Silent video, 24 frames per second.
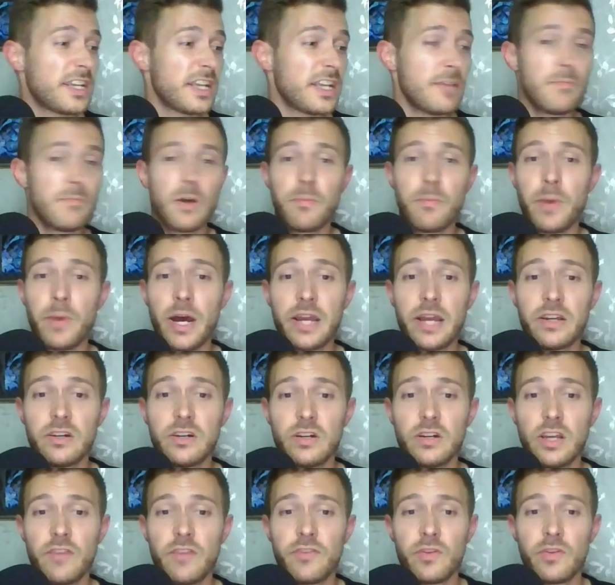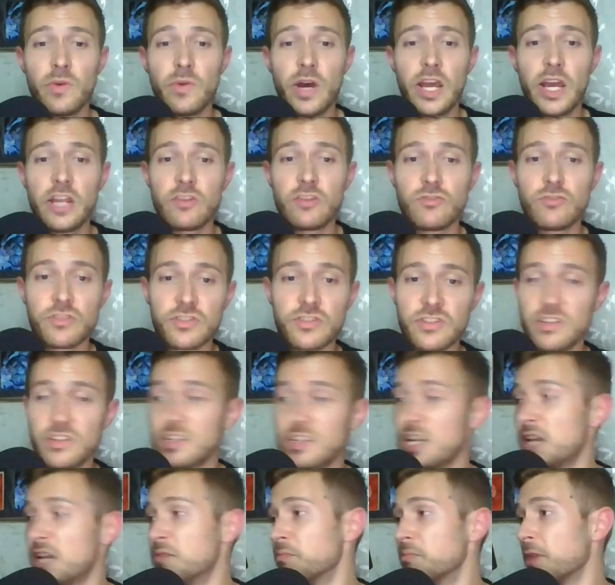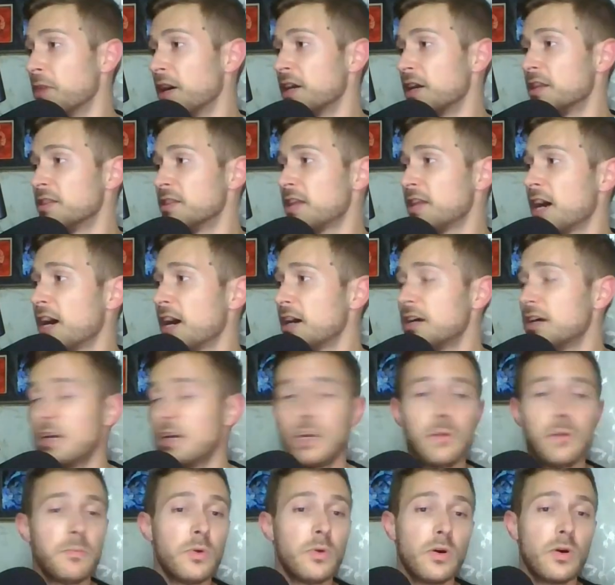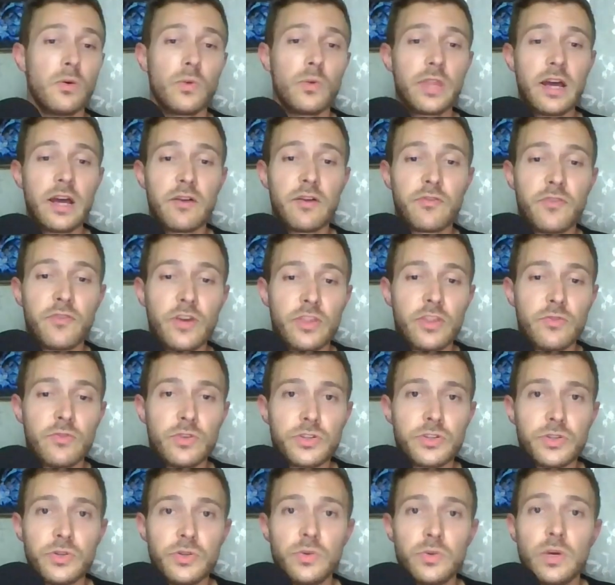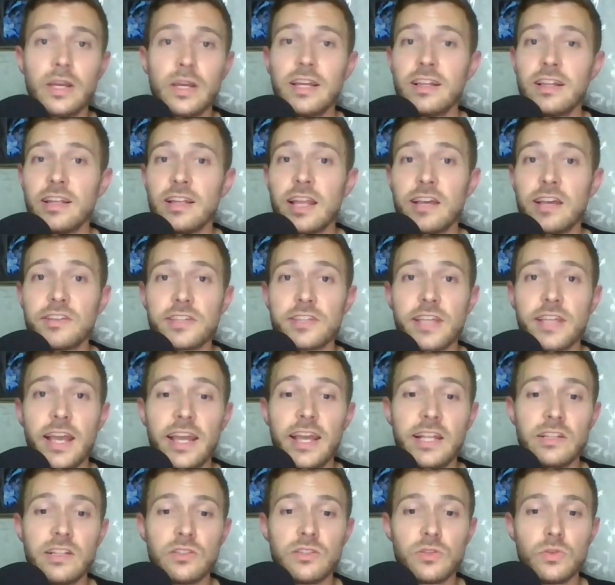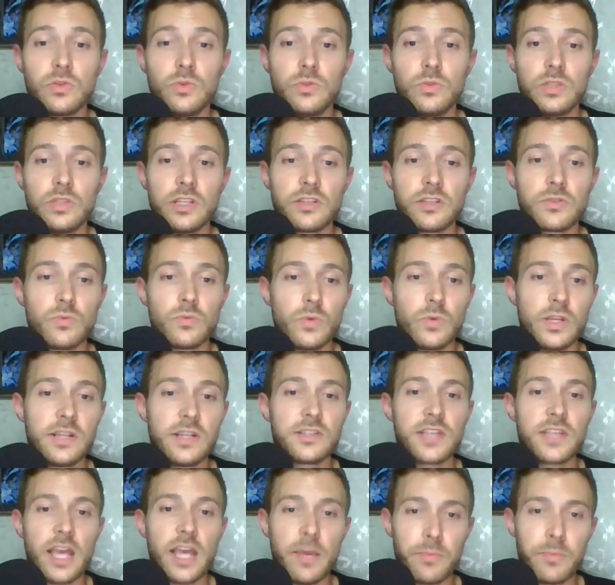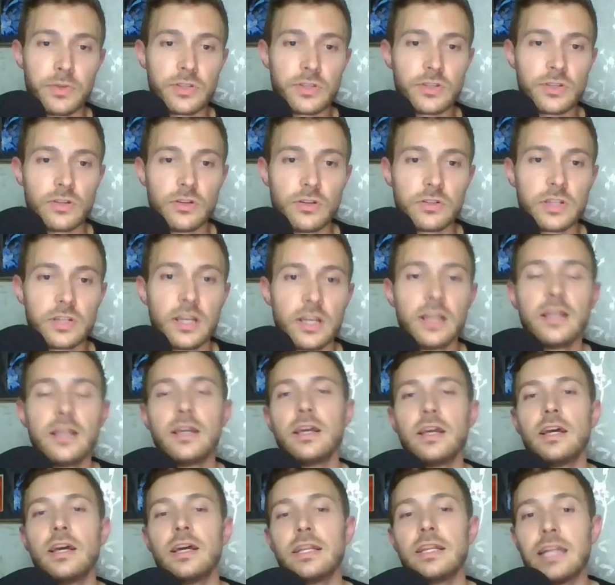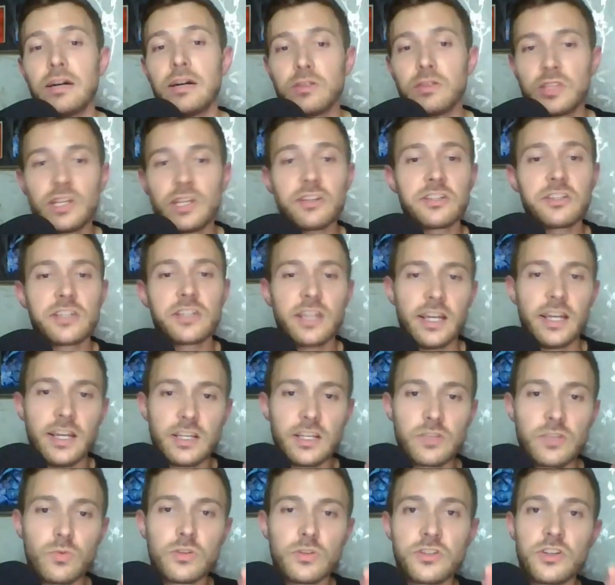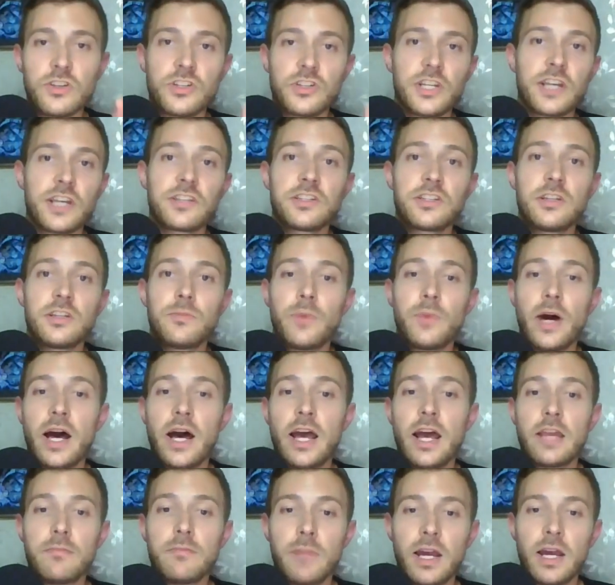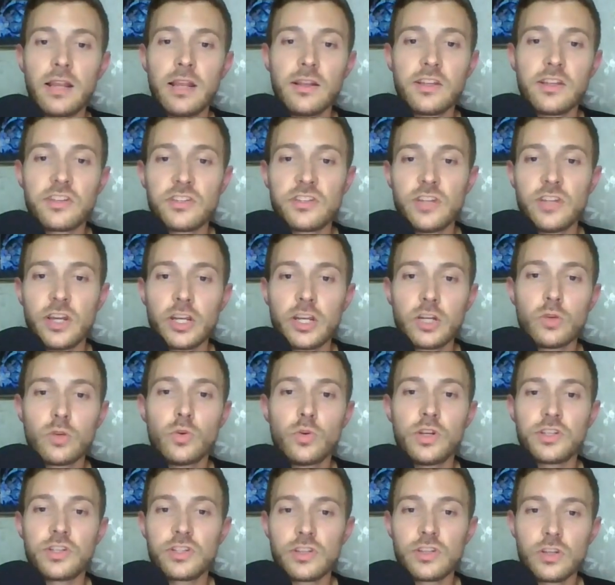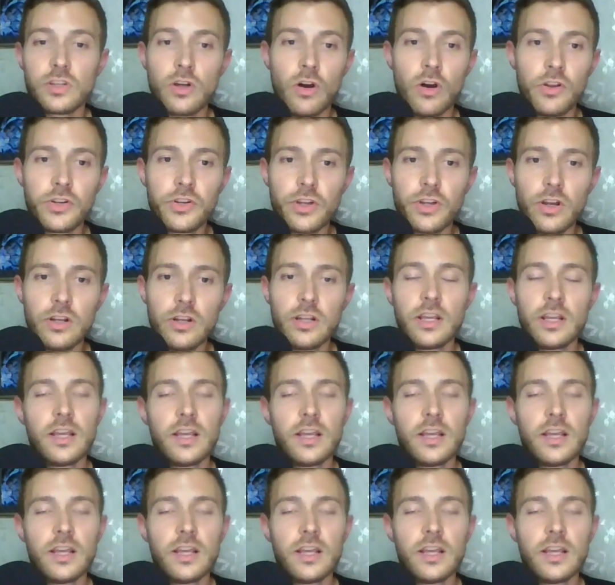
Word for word: in my bio if you are interested in buying that. But without further ado, let's get into this week's episode. Now, this case was suggested by my listener, Chris Condon.